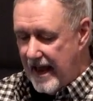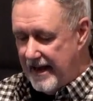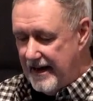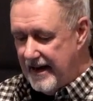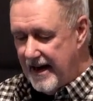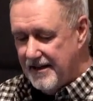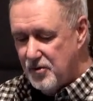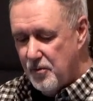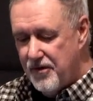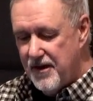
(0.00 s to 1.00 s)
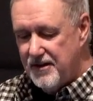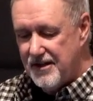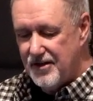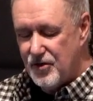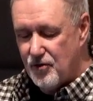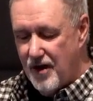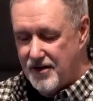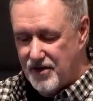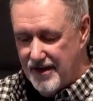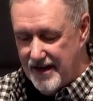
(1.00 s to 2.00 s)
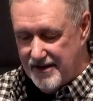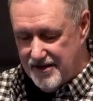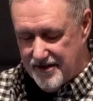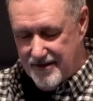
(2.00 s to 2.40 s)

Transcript: And it ends with this instruction that's,